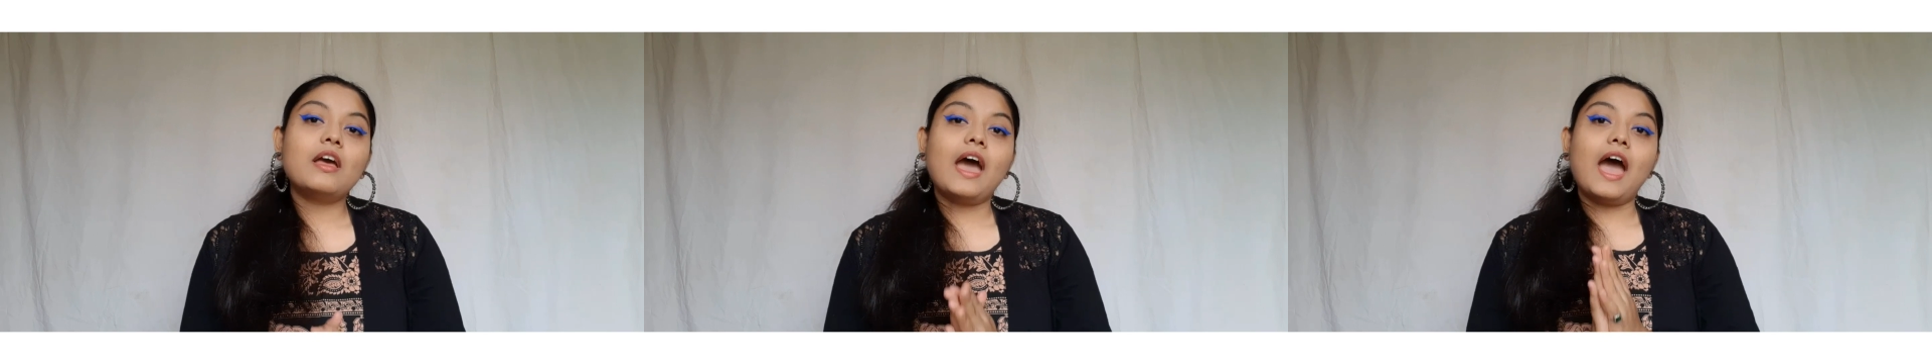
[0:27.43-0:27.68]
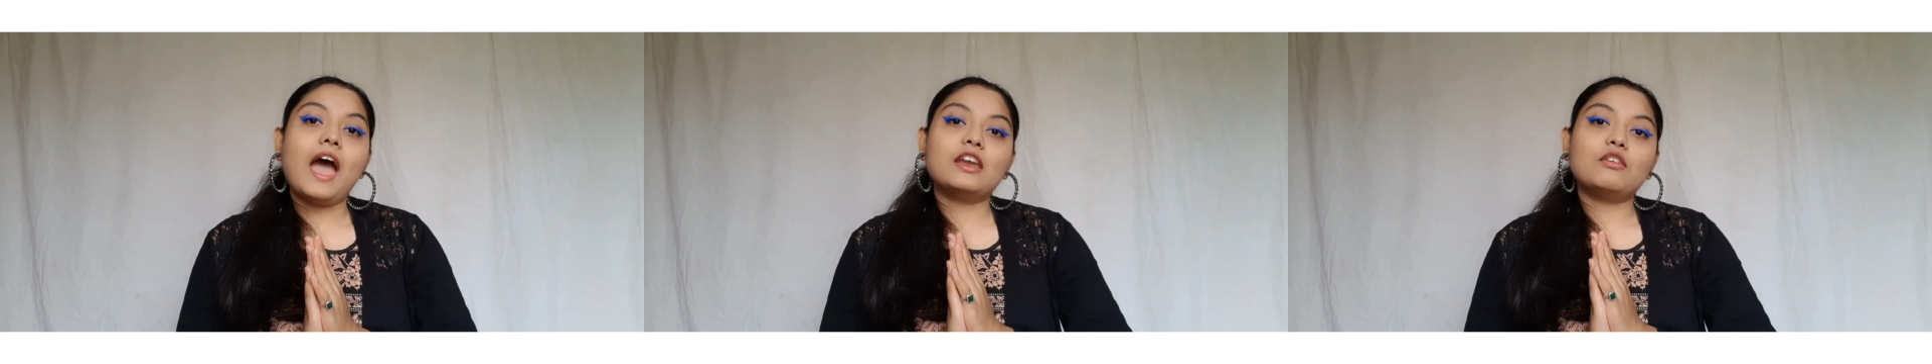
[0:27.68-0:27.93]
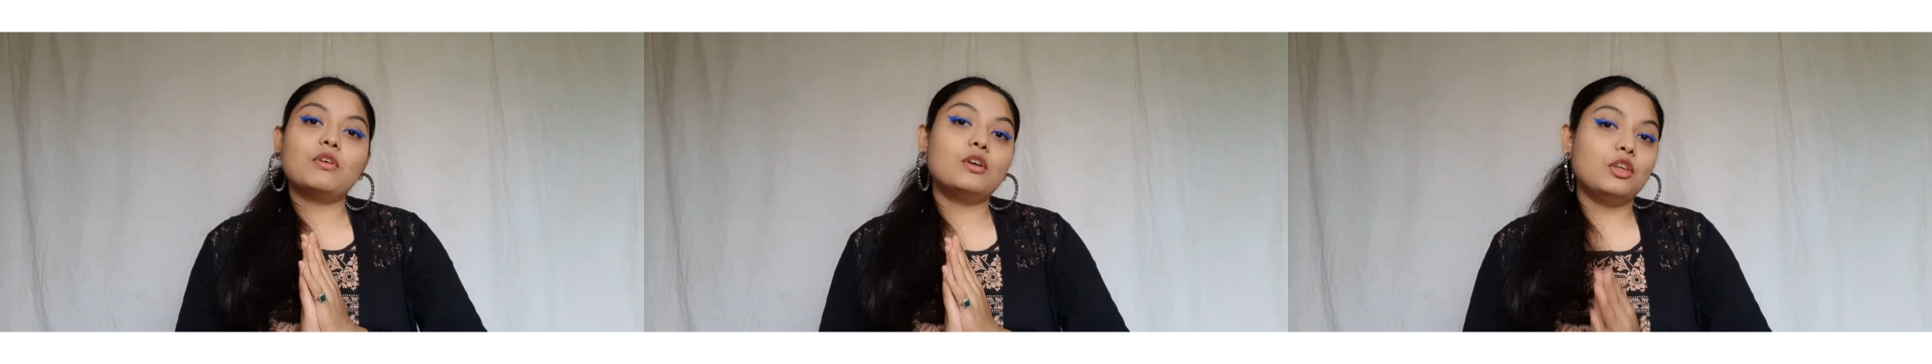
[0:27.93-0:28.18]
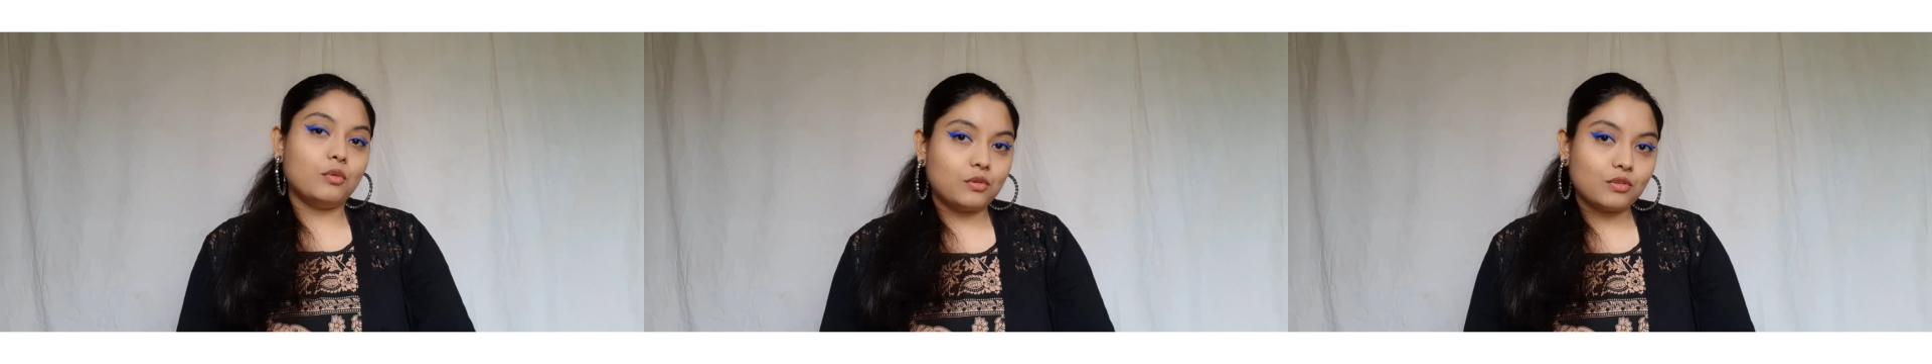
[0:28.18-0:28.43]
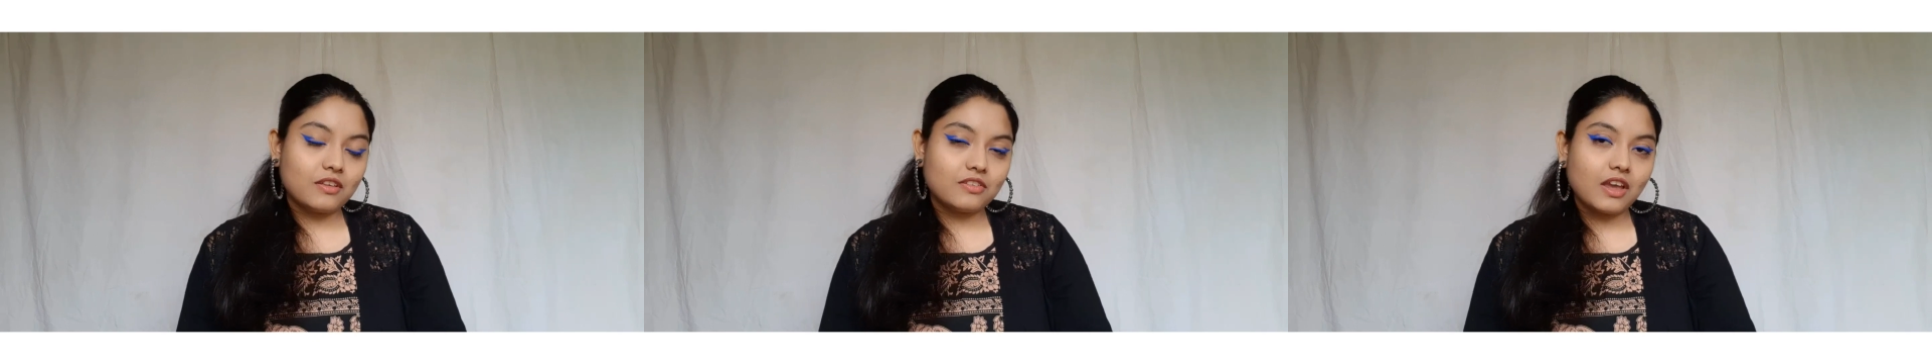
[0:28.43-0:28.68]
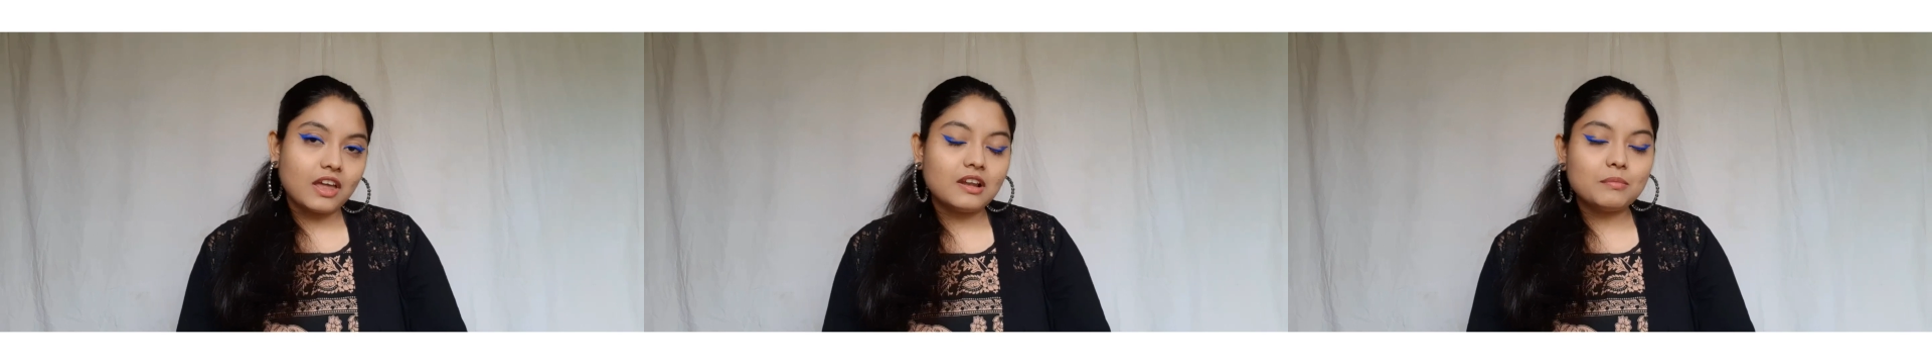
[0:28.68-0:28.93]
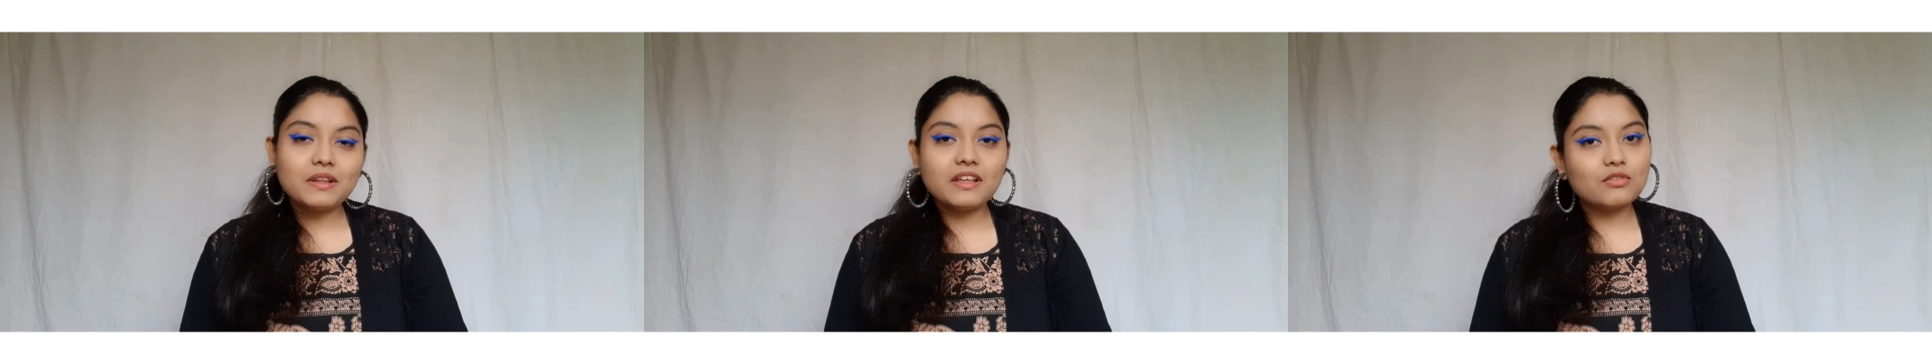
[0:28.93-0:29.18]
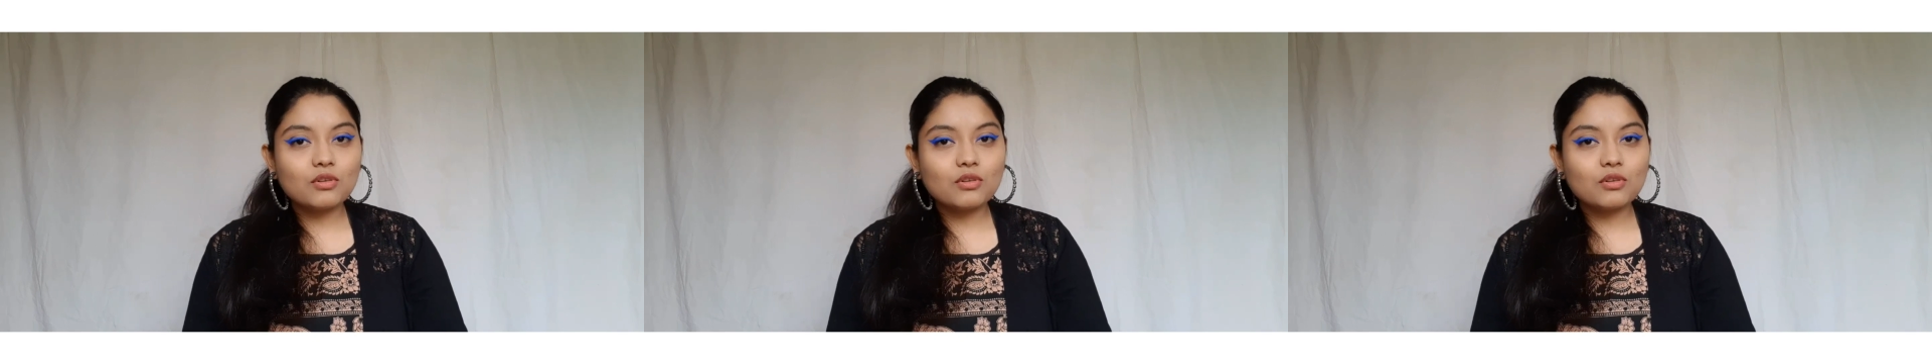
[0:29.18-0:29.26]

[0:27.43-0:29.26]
And if you are new to this channel, please